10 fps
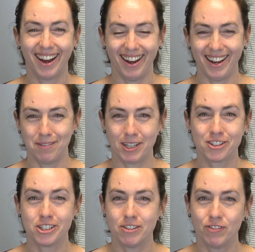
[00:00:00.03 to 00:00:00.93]
Hi, I'm
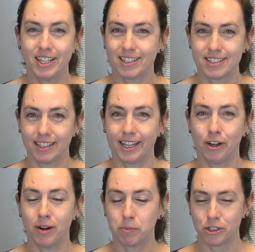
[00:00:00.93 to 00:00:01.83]
Dr. Tiffany
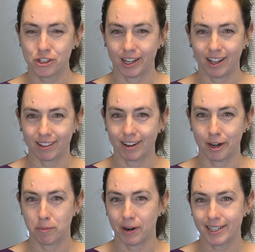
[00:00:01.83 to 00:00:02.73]
at Bridge to Health
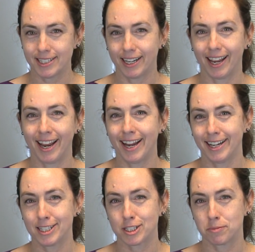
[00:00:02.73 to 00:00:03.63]
Chiropractic
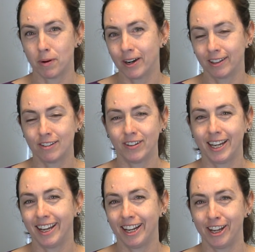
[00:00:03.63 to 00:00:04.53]
and Smart Living
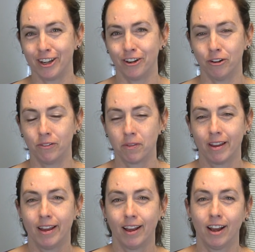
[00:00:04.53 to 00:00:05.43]
EDU.
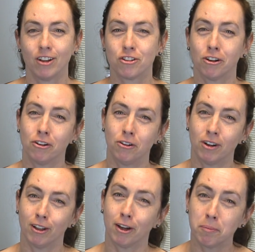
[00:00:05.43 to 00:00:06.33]
So a
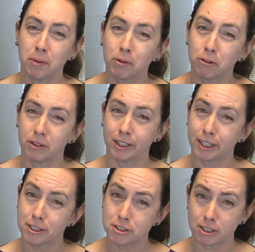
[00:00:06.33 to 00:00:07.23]
lot of people are really
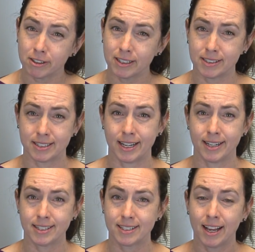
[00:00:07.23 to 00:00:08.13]
concerned these
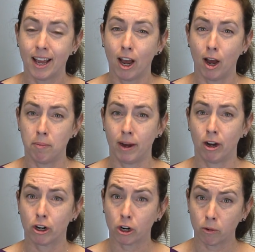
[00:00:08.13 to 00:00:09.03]
days
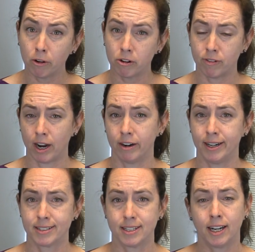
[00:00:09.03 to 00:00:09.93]
about
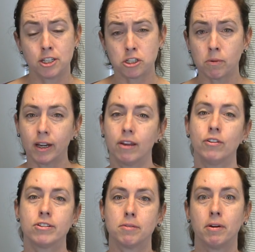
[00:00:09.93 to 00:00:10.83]
coronavirus, and I just want to give
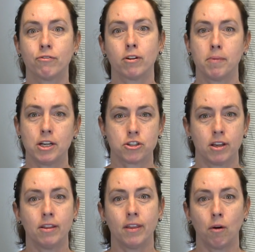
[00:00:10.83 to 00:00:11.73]
you some
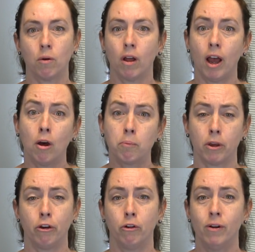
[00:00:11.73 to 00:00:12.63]
information that will help
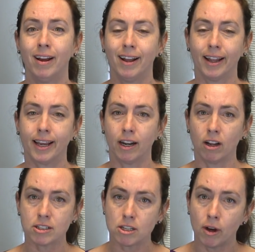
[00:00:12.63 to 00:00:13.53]
you. It'll
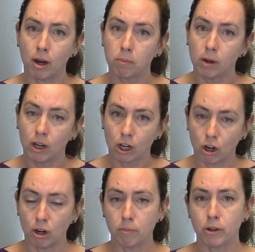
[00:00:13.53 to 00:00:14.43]
also help
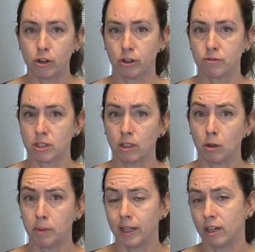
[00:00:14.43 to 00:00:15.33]
calm the nerves a
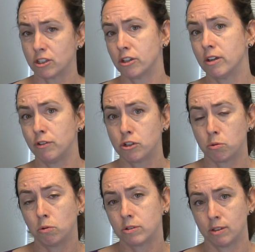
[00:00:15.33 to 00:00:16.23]
little bit and also give you
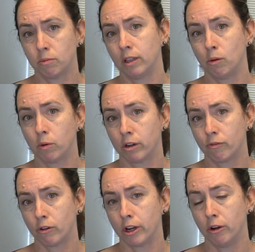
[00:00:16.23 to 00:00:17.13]
tools that really work
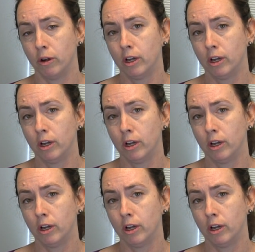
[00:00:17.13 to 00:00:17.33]
for you.